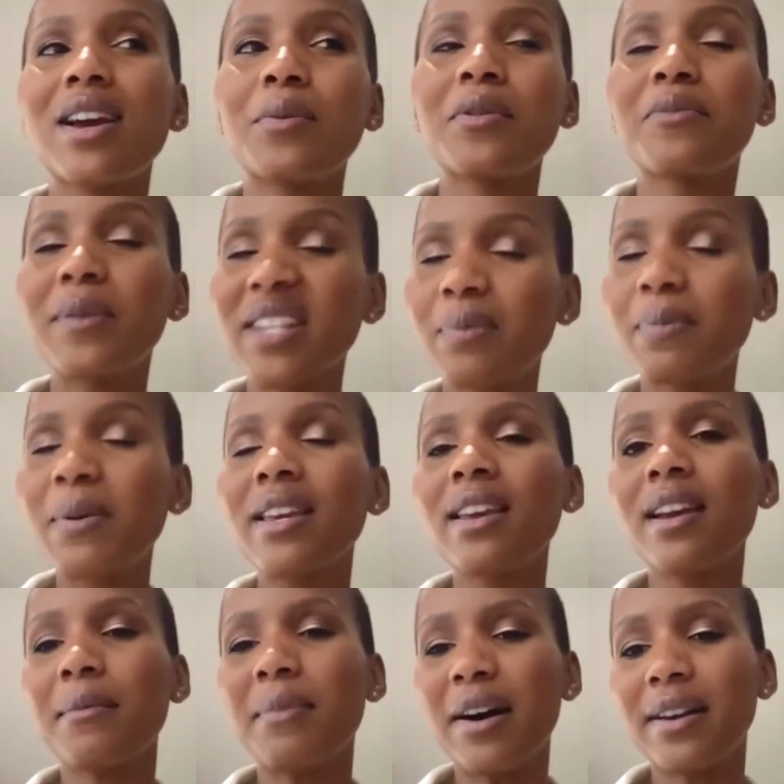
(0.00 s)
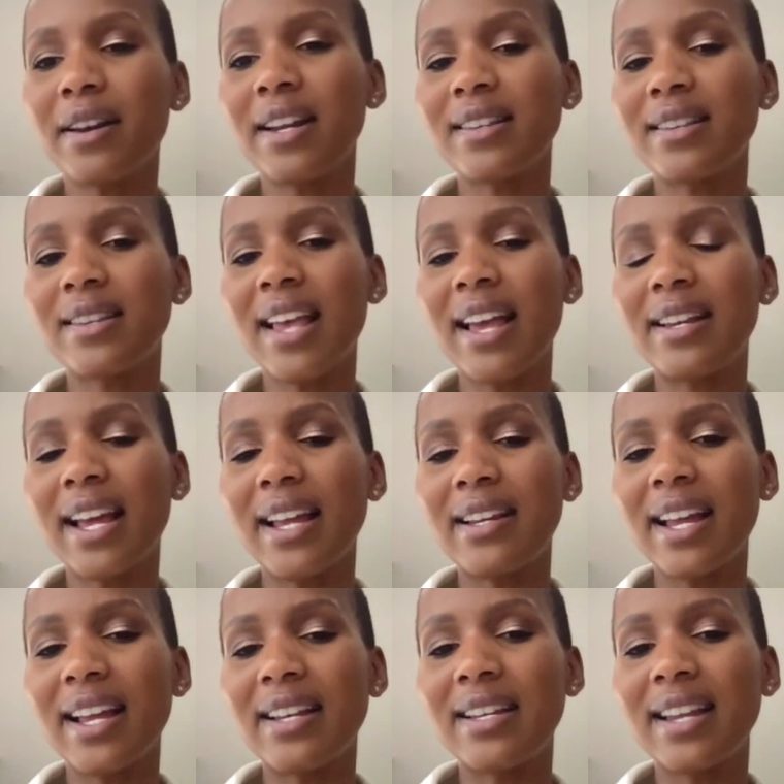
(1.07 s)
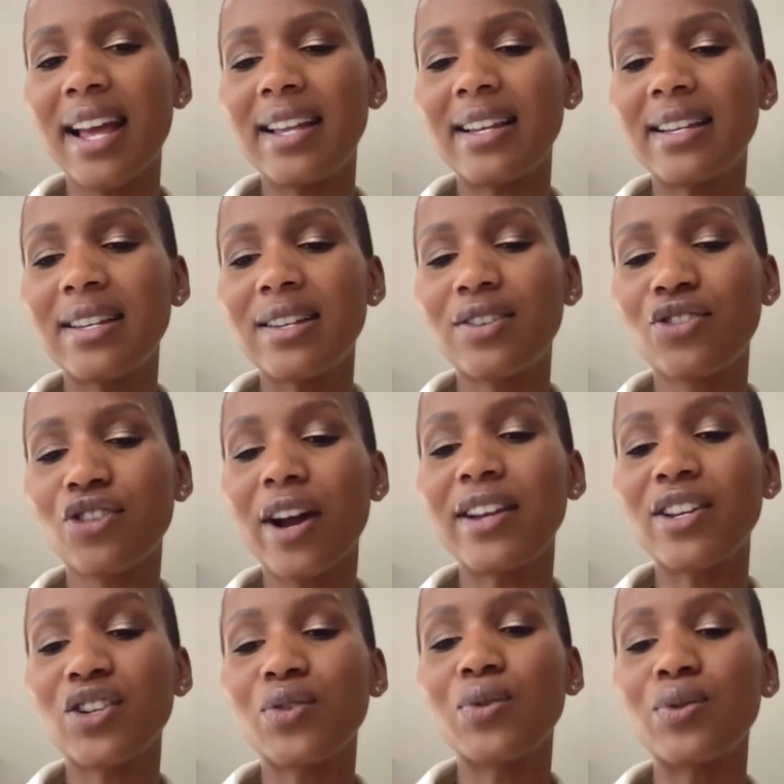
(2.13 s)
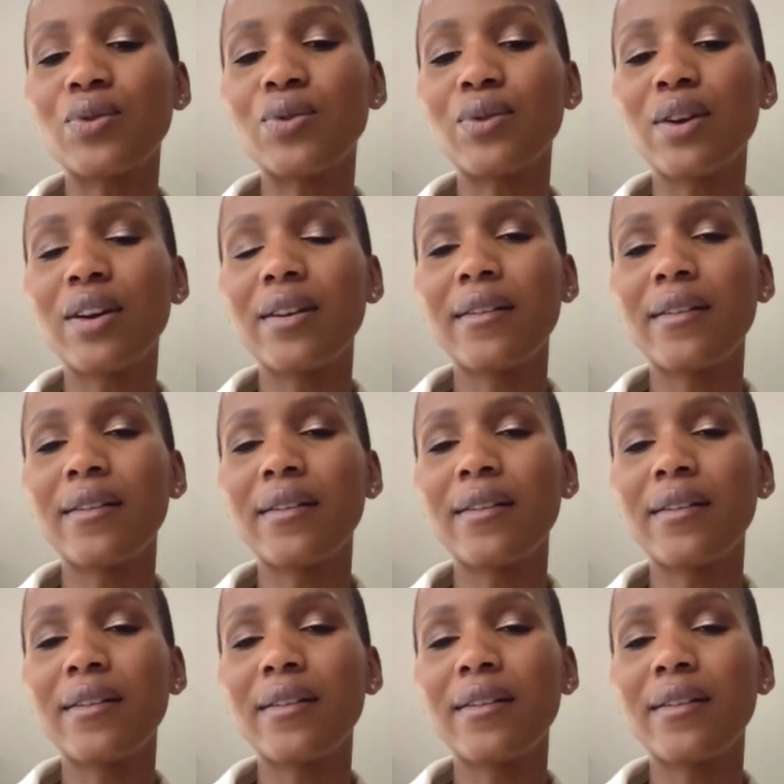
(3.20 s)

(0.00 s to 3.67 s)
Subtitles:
We've been speaking about it and trying to